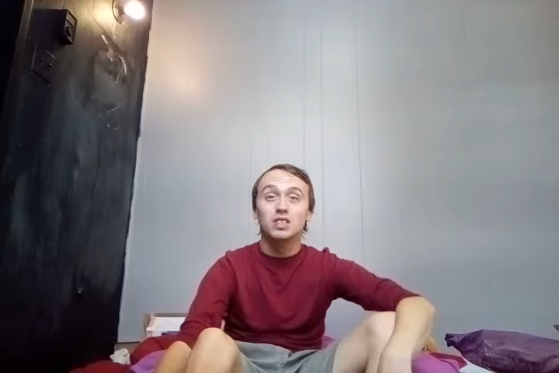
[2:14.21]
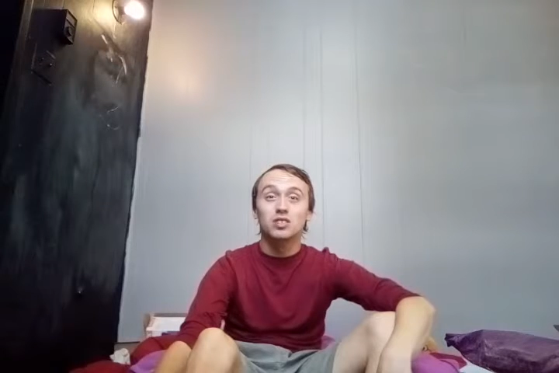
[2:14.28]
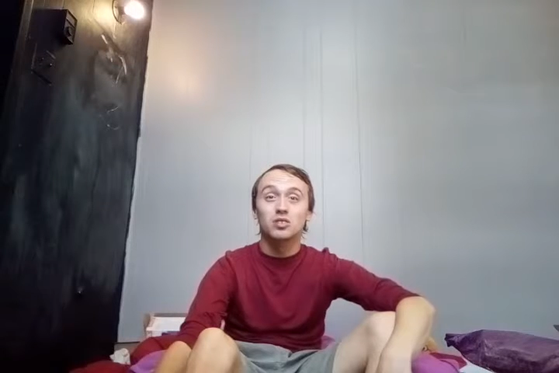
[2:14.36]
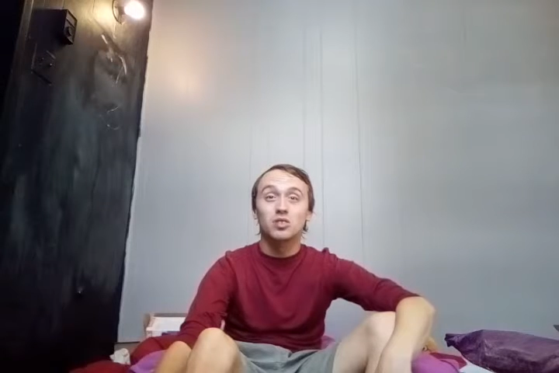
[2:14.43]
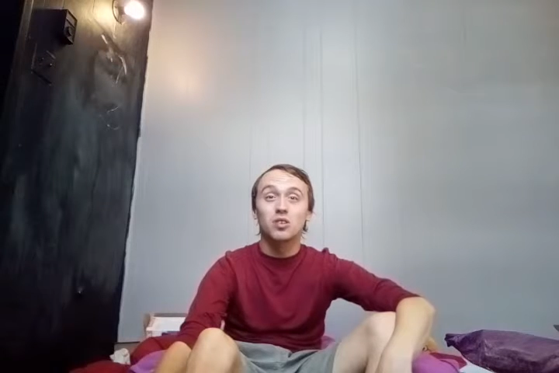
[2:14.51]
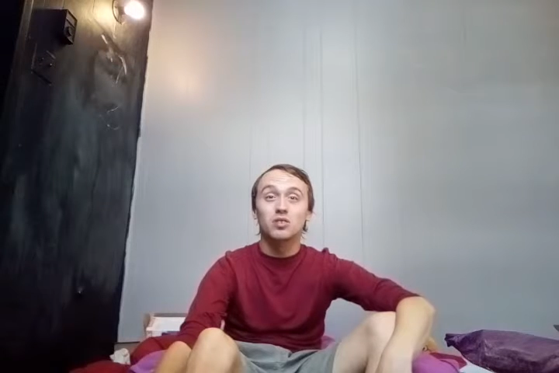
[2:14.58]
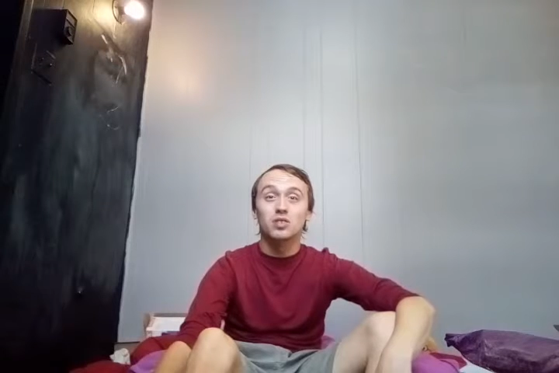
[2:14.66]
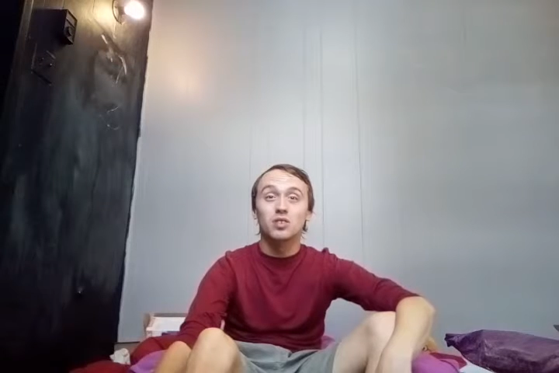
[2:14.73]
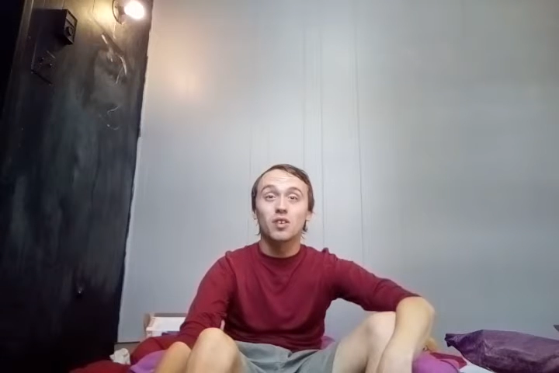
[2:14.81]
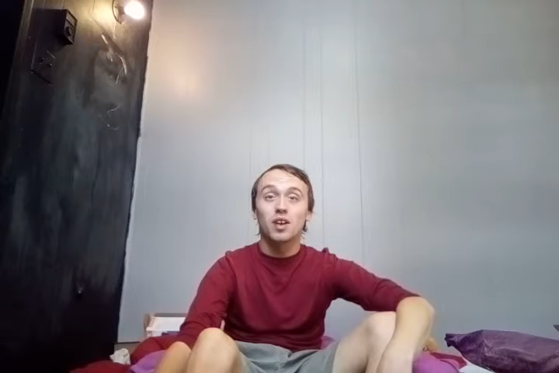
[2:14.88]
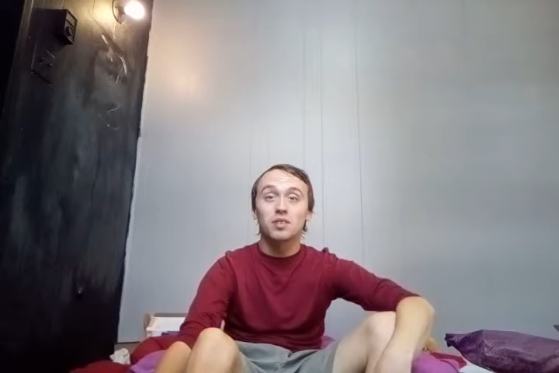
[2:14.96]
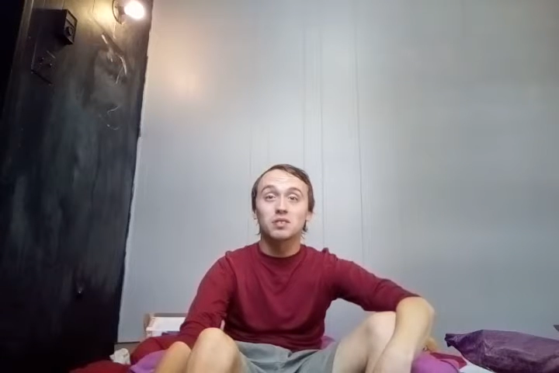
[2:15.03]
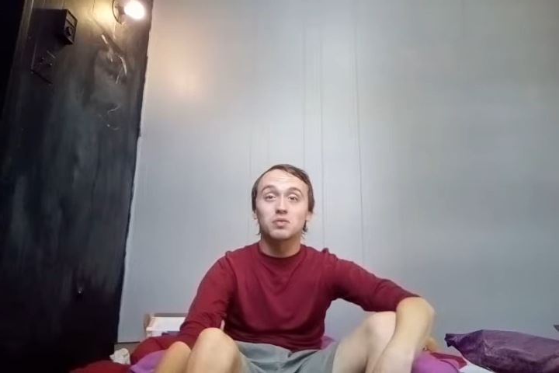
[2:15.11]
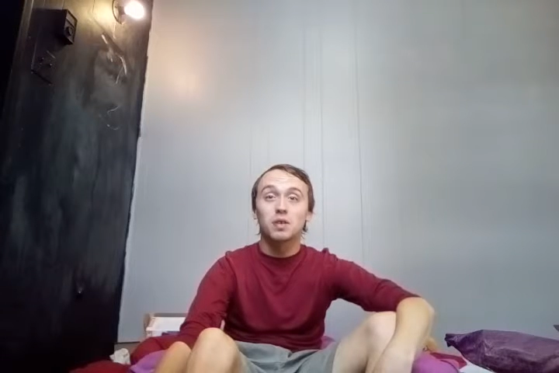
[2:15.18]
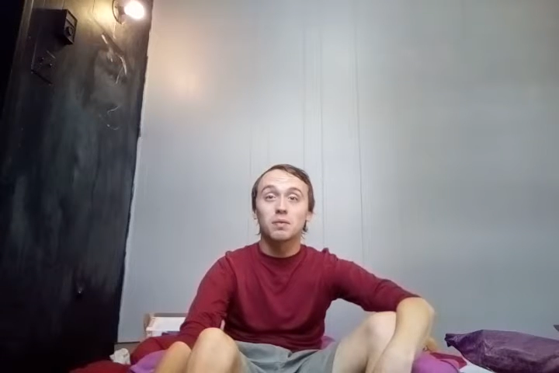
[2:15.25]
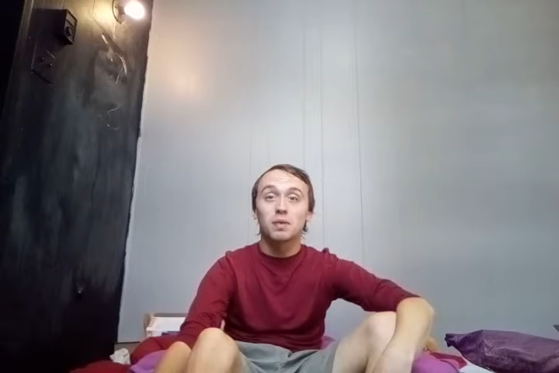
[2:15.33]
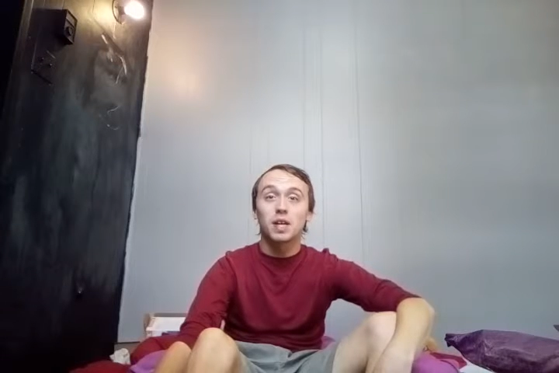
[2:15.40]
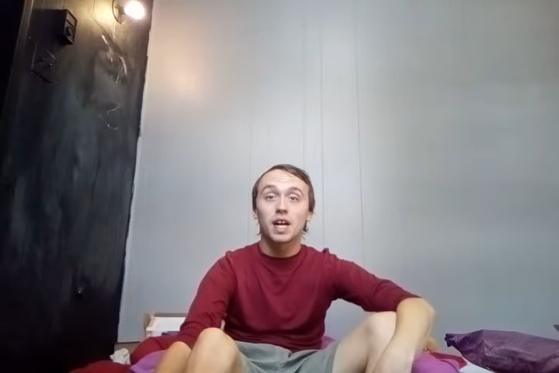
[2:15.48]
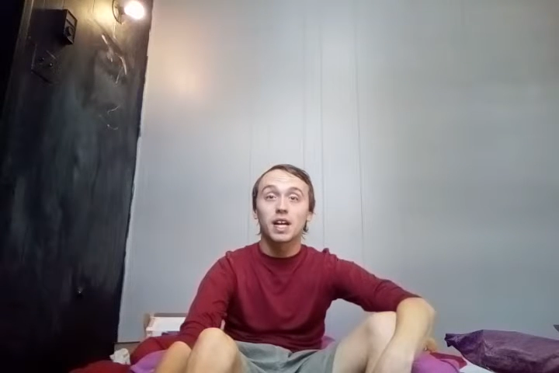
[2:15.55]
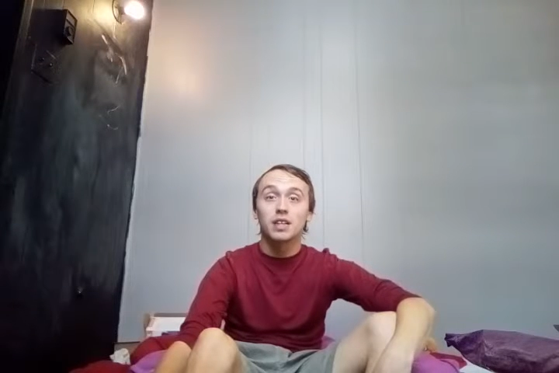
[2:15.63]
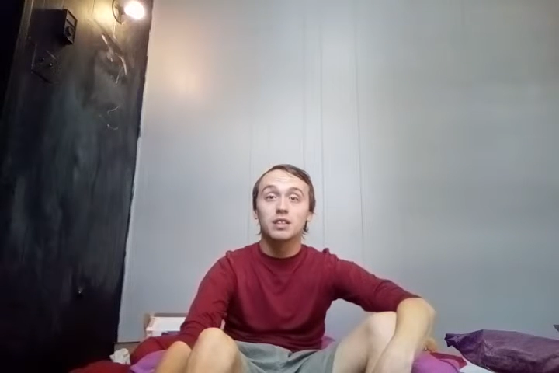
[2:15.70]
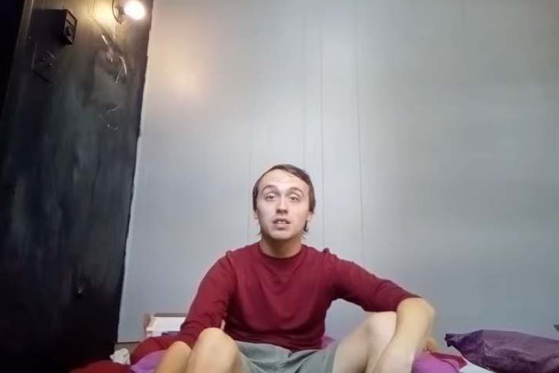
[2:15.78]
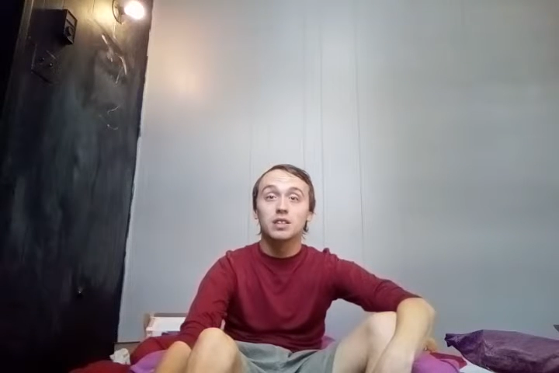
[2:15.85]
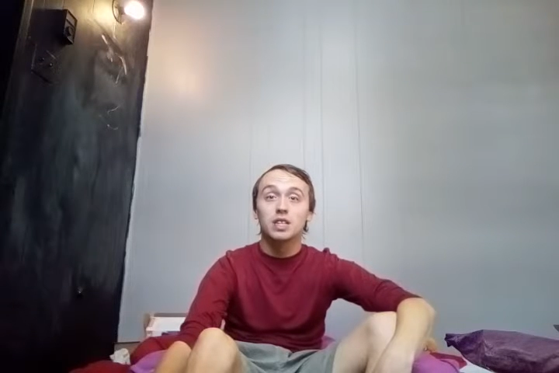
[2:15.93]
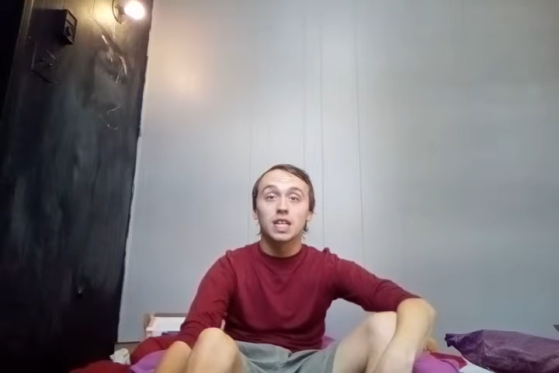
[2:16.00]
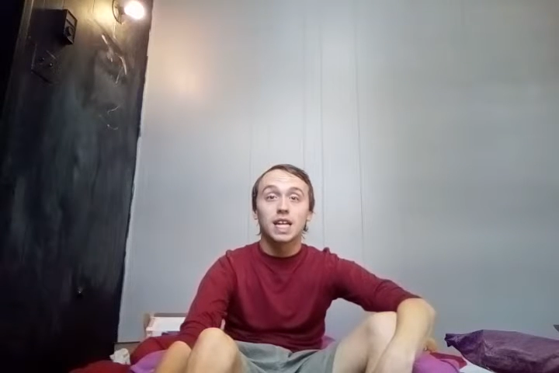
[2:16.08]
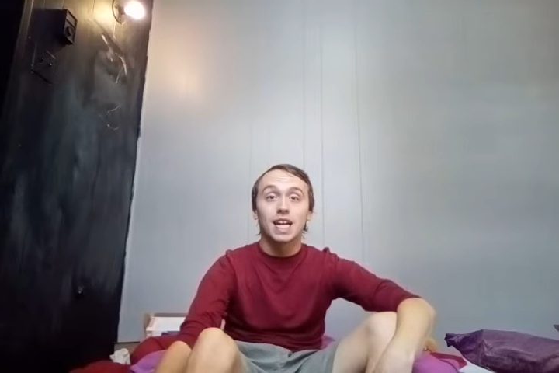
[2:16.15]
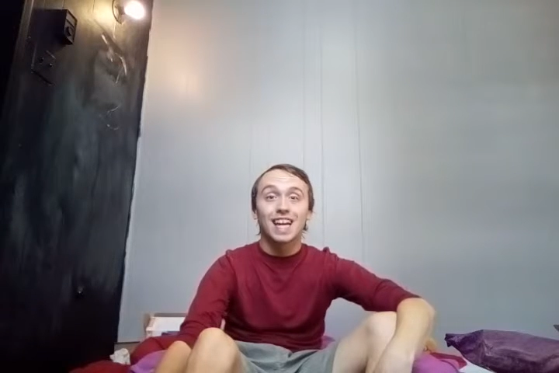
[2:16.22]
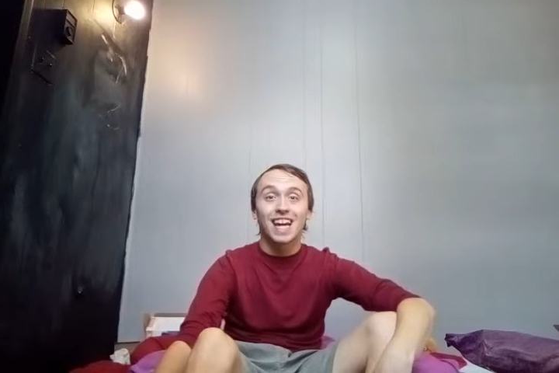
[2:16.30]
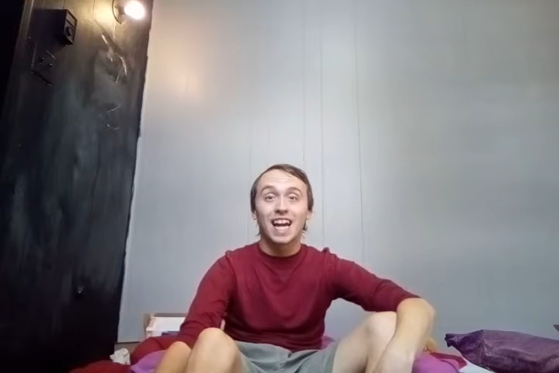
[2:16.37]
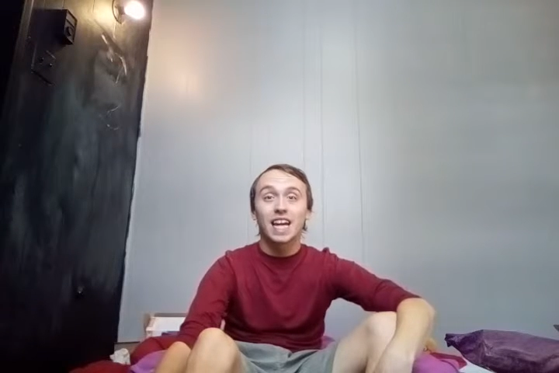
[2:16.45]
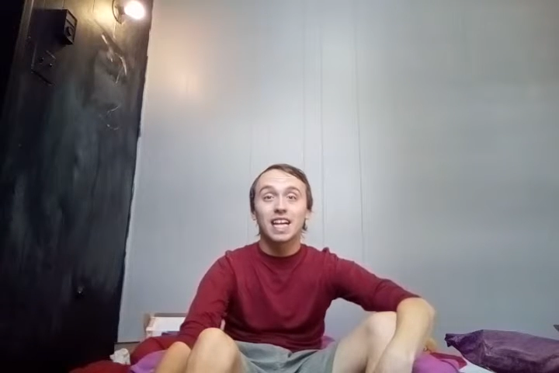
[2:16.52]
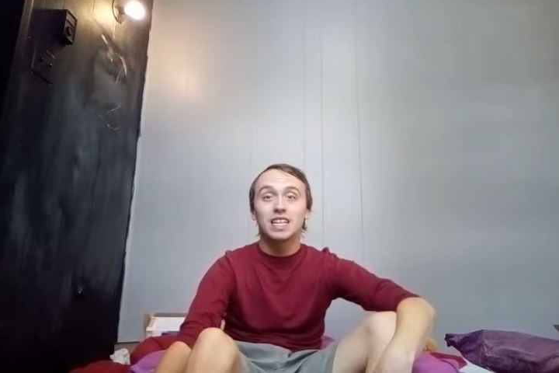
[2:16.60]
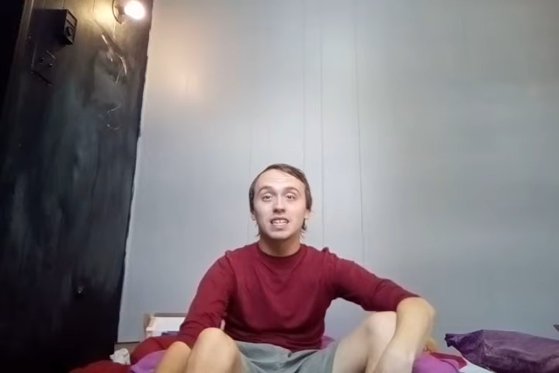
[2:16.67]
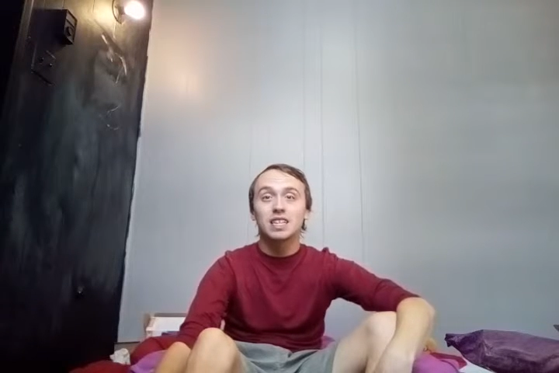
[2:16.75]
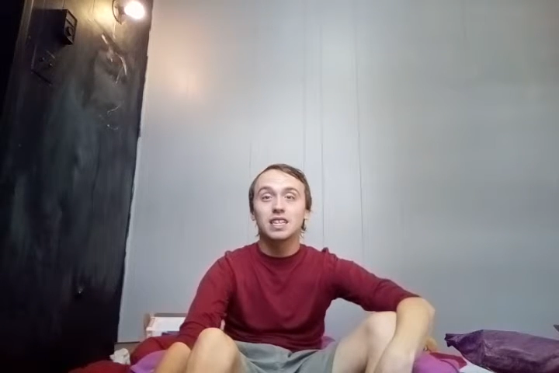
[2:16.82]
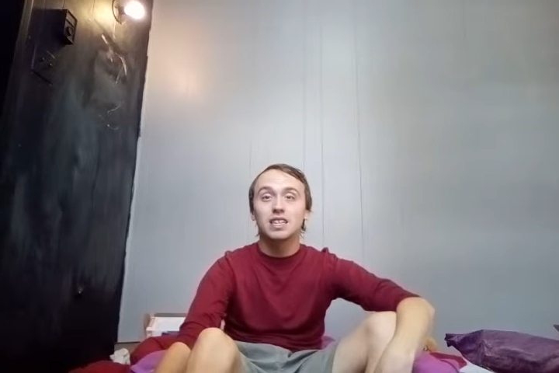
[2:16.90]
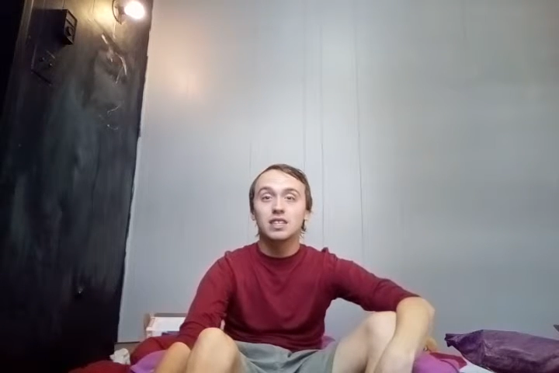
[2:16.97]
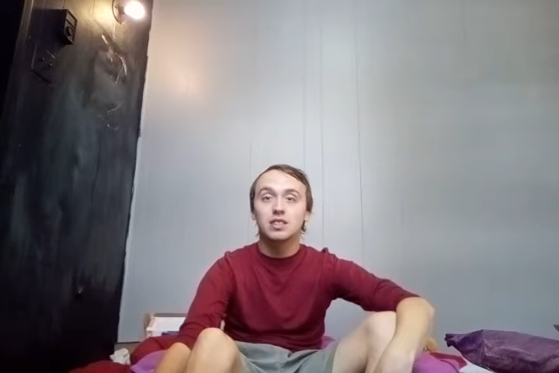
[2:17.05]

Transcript: So you're going to have to wait for that. And